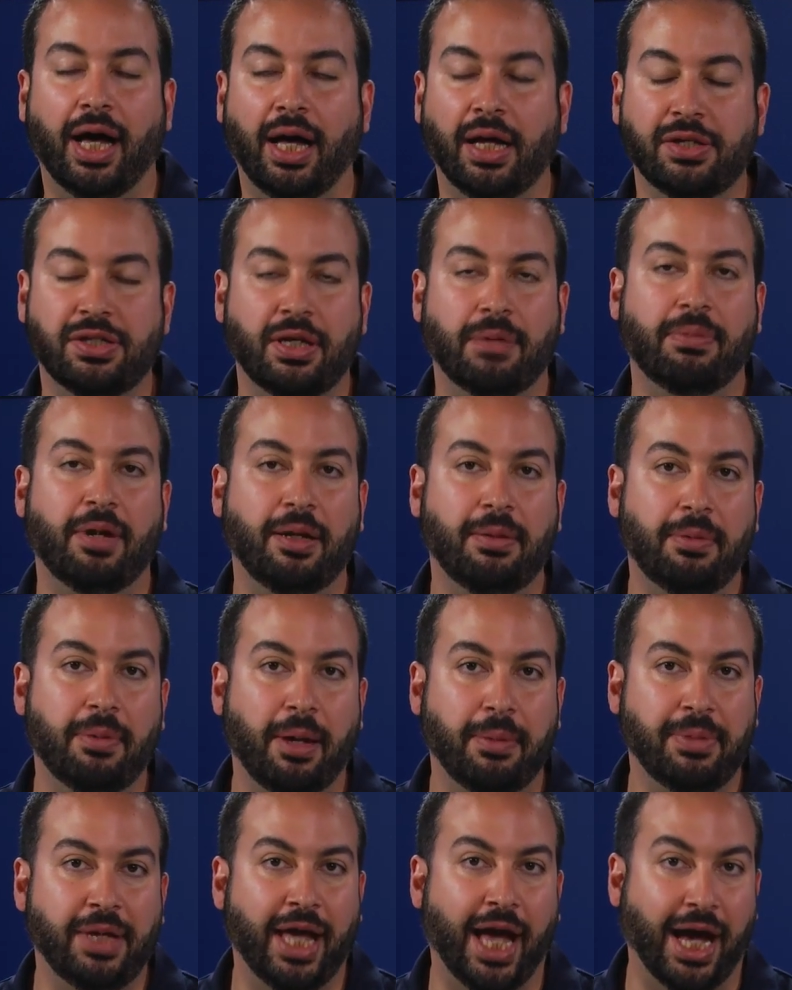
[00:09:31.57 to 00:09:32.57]
Somebody
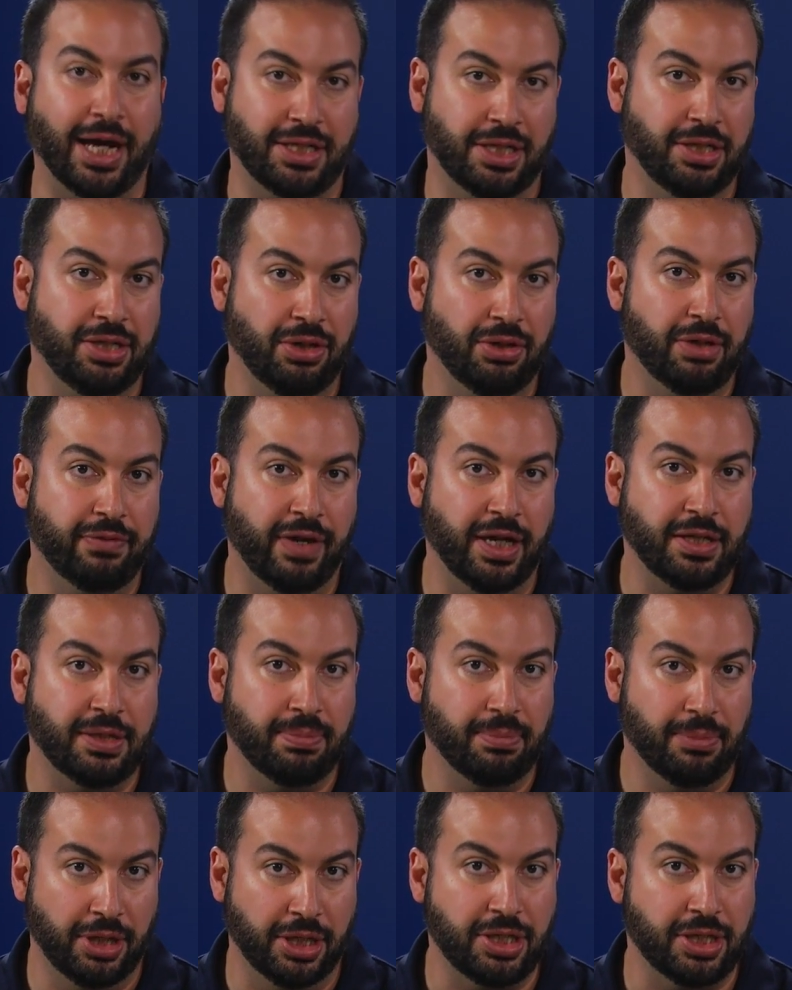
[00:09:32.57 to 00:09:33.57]
might be accessing your device
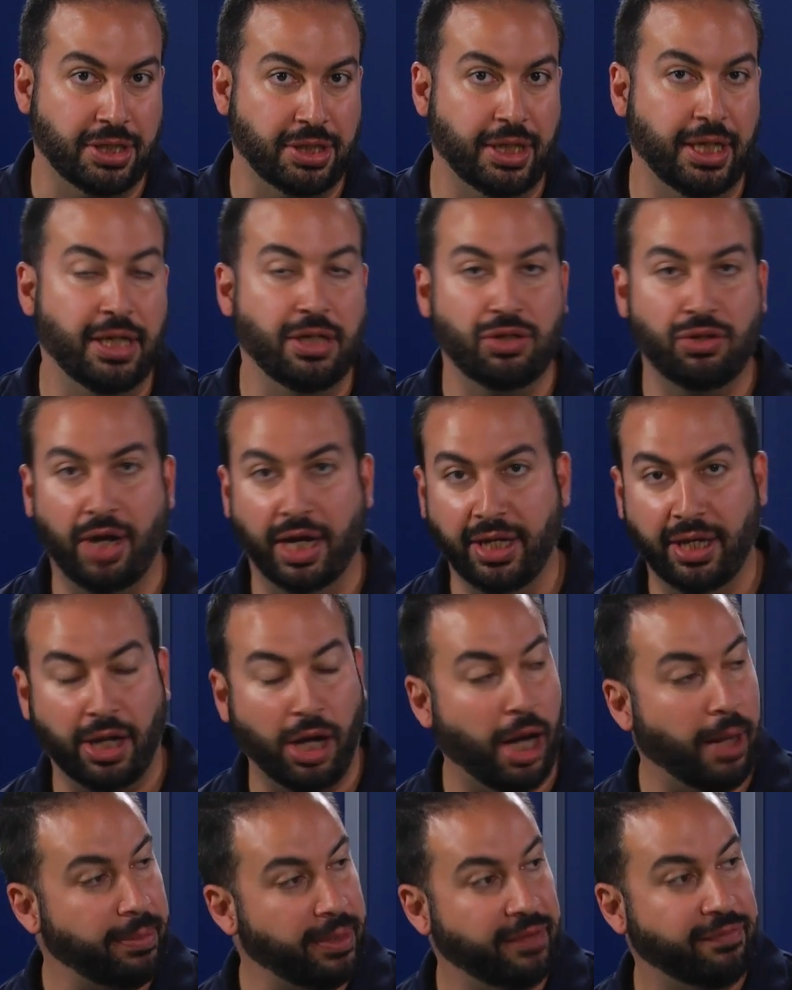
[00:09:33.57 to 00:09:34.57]
maliciously and trying to
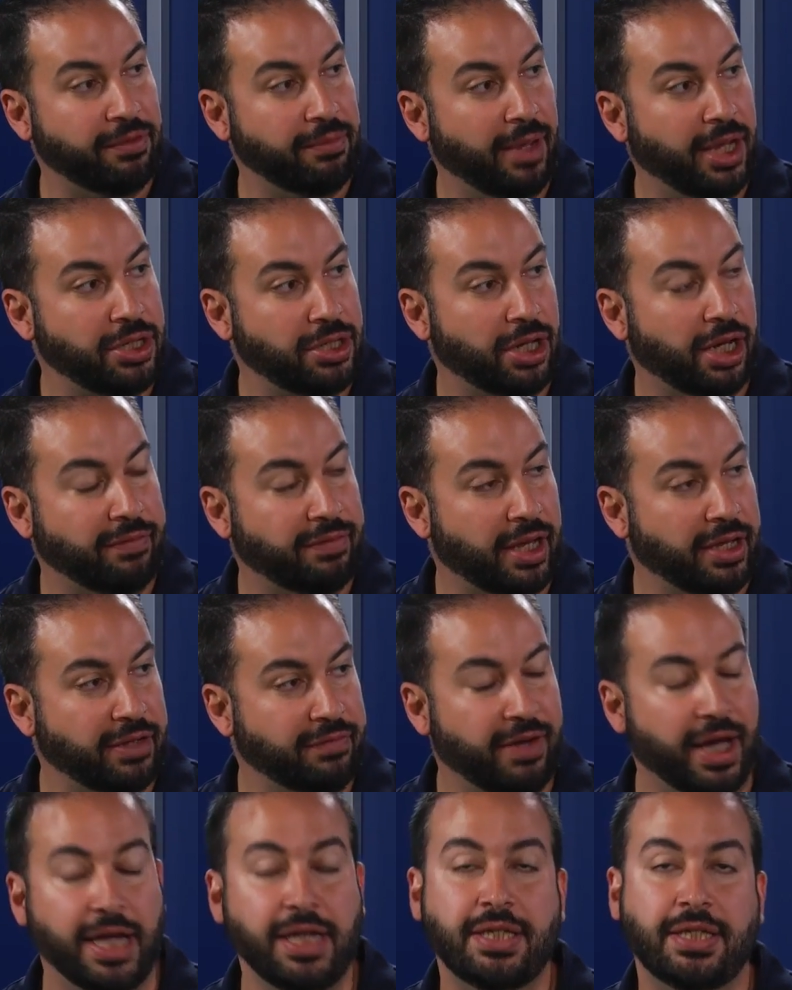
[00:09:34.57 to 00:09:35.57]
copy information off that
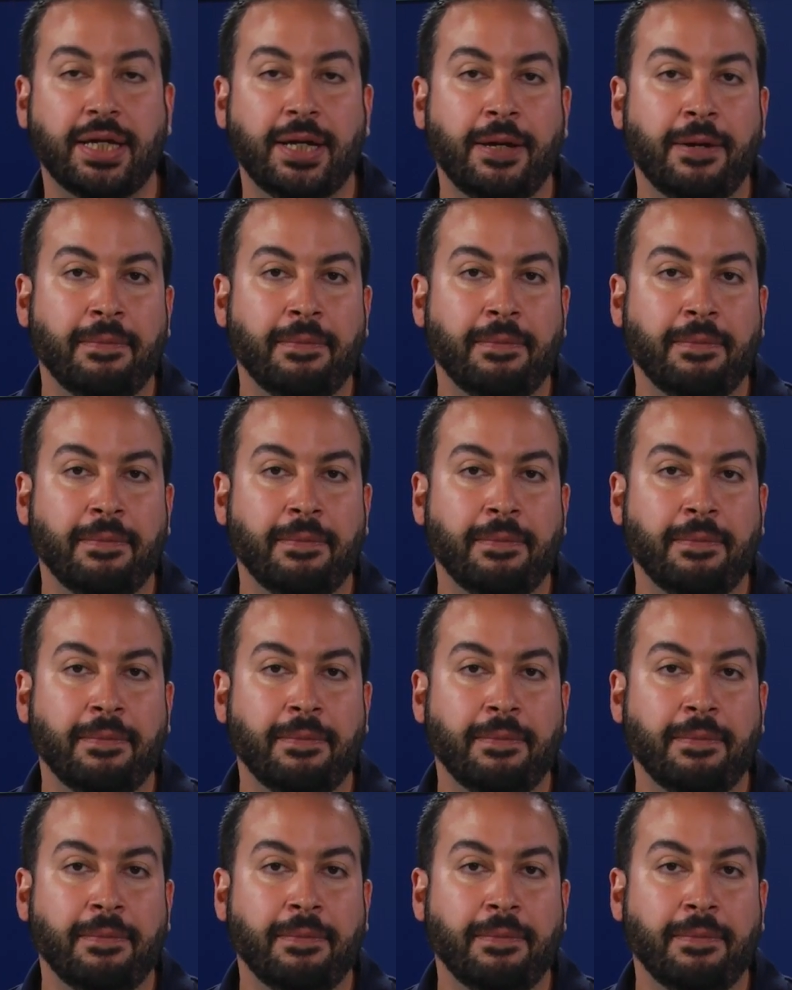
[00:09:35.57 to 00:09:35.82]
device.